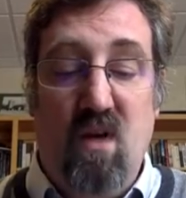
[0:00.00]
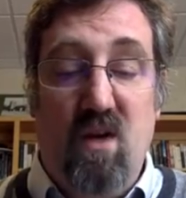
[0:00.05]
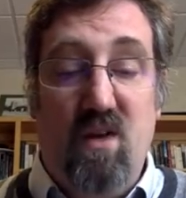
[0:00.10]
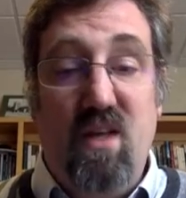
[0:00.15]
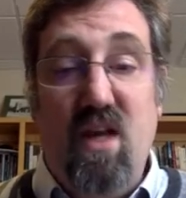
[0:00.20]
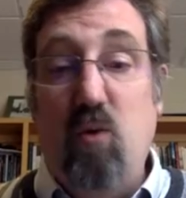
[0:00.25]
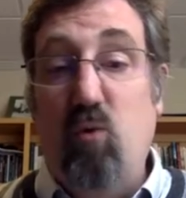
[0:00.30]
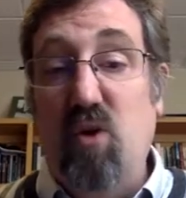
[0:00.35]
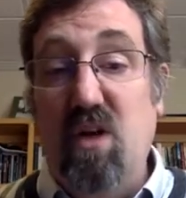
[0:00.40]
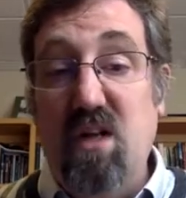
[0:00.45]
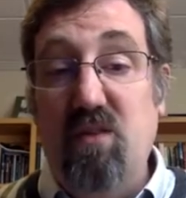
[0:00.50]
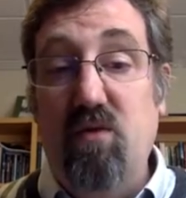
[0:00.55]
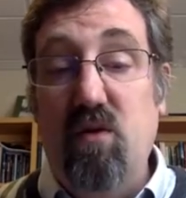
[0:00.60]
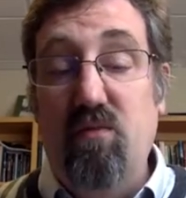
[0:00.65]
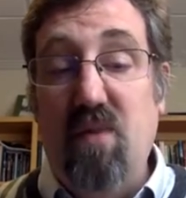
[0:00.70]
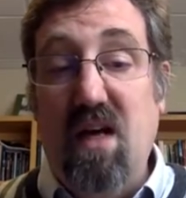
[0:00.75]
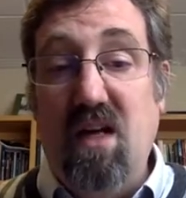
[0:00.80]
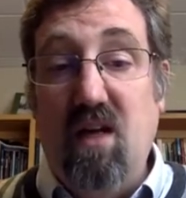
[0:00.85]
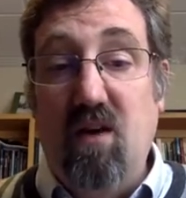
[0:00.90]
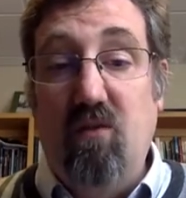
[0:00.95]
They were even
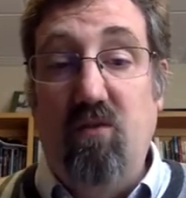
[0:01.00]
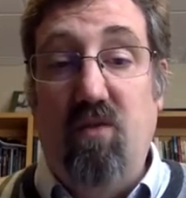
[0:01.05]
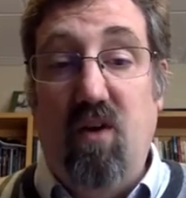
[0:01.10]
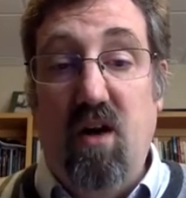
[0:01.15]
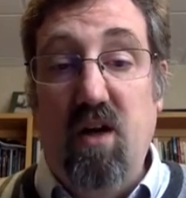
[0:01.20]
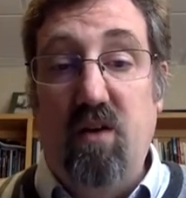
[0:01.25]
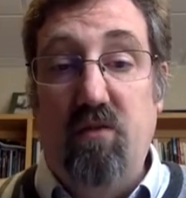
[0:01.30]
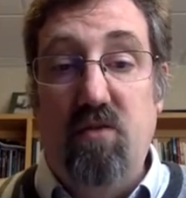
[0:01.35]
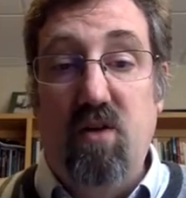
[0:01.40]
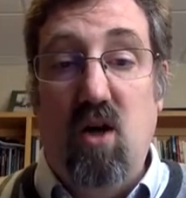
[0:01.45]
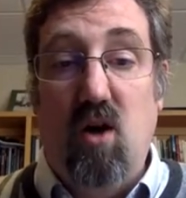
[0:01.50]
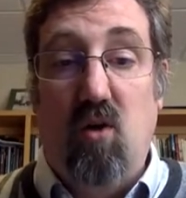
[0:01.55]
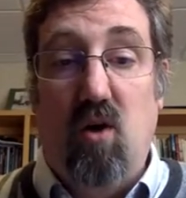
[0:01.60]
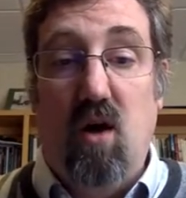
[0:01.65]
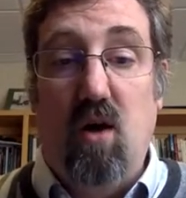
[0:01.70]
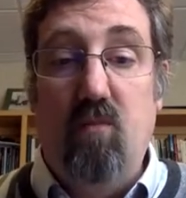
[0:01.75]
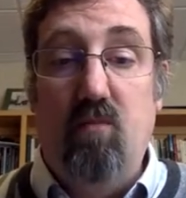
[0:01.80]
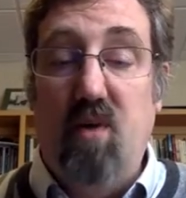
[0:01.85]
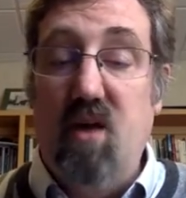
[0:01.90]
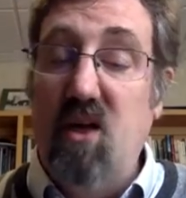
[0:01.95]
making fun of
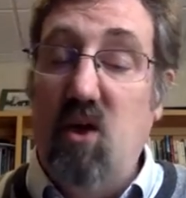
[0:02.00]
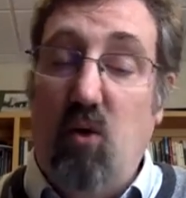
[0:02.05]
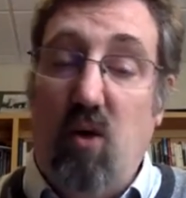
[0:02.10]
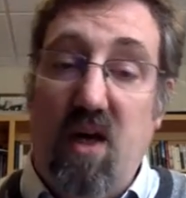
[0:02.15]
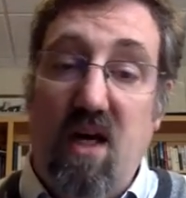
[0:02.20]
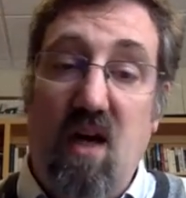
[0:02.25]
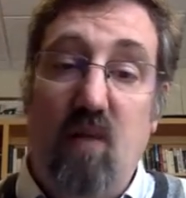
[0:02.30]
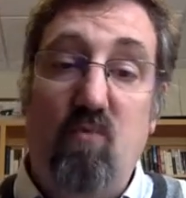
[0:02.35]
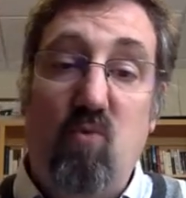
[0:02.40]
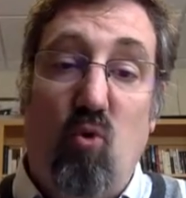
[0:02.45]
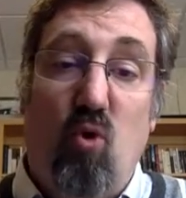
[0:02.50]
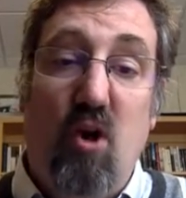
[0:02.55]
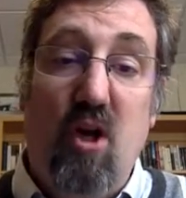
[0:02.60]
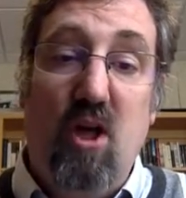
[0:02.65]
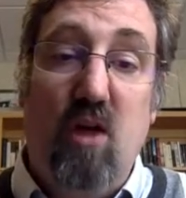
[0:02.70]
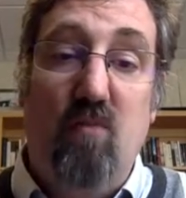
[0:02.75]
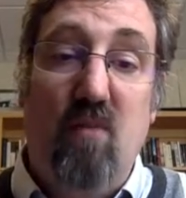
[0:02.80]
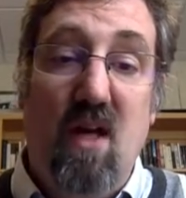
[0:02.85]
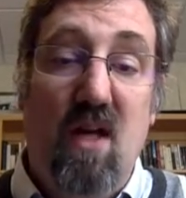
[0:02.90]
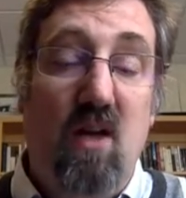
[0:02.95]
Noah, but Noah kept warning
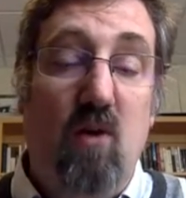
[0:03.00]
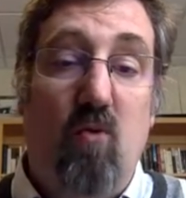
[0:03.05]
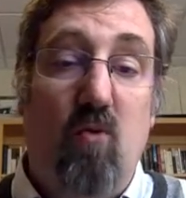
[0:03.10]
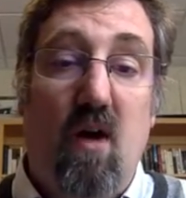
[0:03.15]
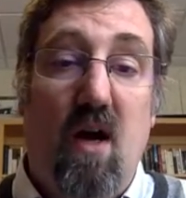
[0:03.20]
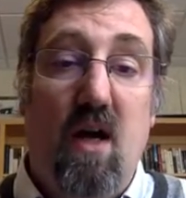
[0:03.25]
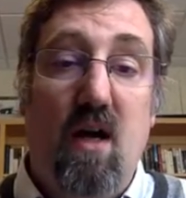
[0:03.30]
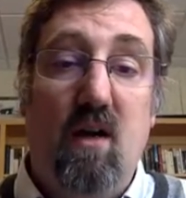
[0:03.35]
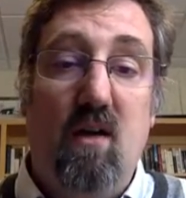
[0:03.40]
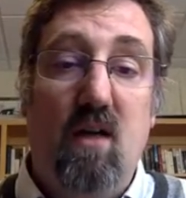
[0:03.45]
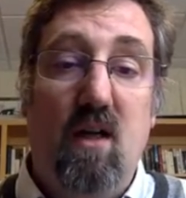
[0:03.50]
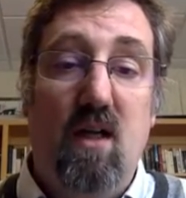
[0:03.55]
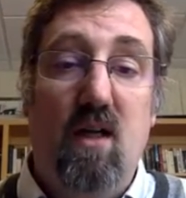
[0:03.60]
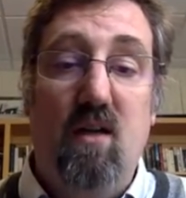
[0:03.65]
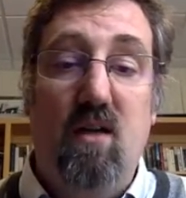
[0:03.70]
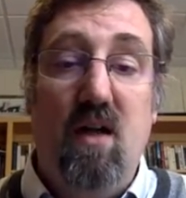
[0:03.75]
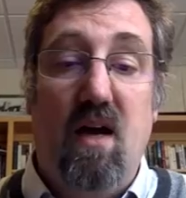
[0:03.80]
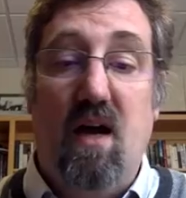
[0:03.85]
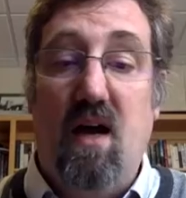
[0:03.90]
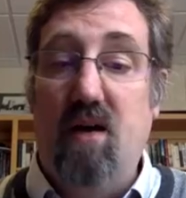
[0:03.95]
them anyway. He did
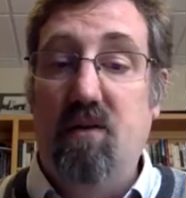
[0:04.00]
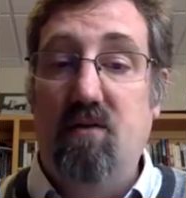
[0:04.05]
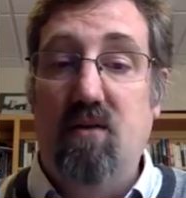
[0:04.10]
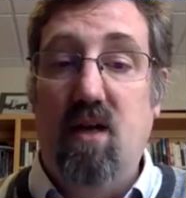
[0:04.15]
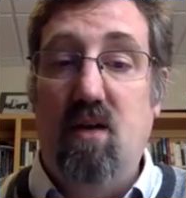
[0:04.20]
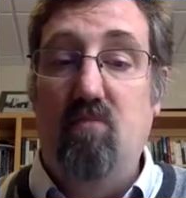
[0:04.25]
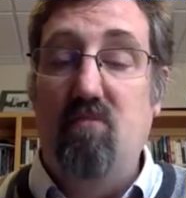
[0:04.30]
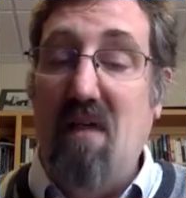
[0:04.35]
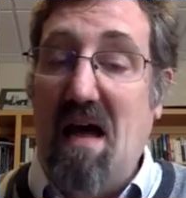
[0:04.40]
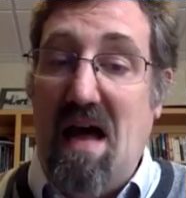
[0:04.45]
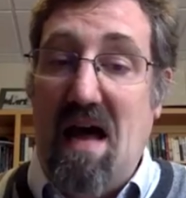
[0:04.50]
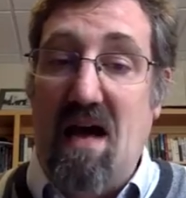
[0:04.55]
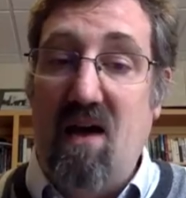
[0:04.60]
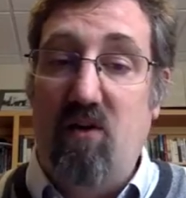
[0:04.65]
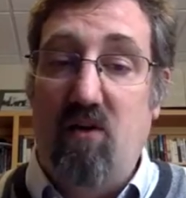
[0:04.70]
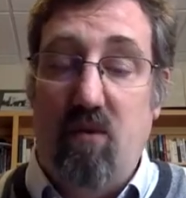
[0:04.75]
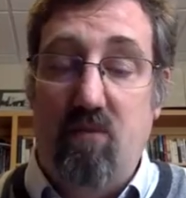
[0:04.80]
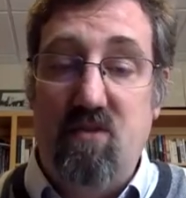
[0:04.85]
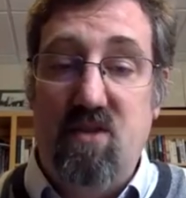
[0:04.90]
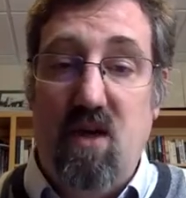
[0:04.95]
not get mad or
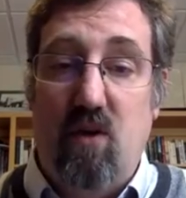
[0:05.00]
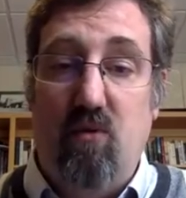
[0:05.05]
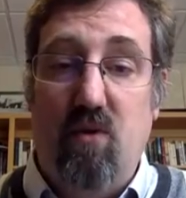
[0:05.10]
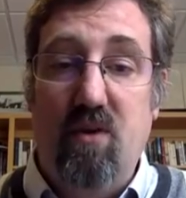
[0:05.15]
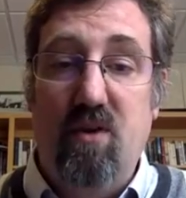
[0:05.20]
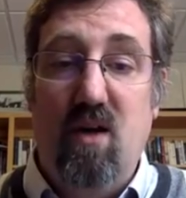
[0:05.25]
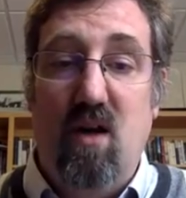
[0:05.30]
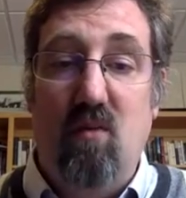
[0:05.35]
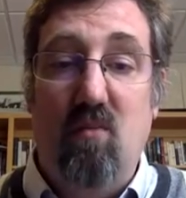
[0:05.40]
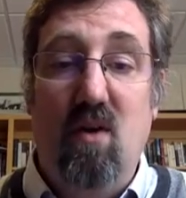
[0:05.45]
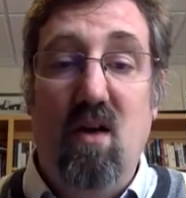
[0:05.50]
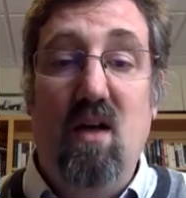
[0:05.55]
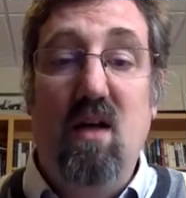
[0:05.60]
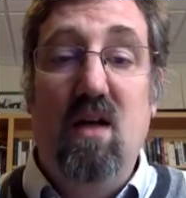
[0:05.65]
upset with them.